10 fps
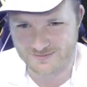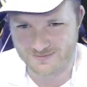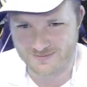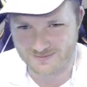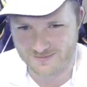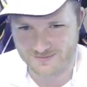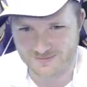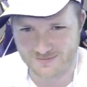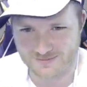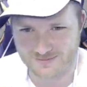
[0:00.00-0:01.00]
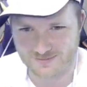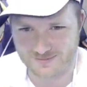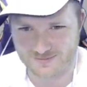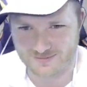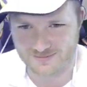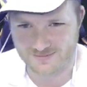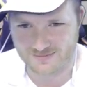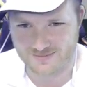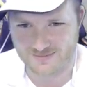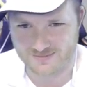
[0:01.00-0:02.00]

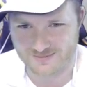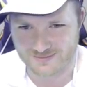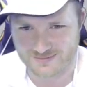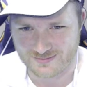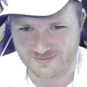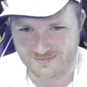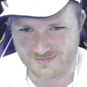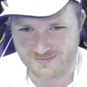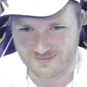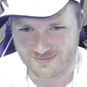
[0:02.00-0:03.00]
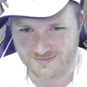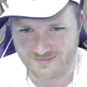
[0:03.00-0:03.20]
(no one is talking)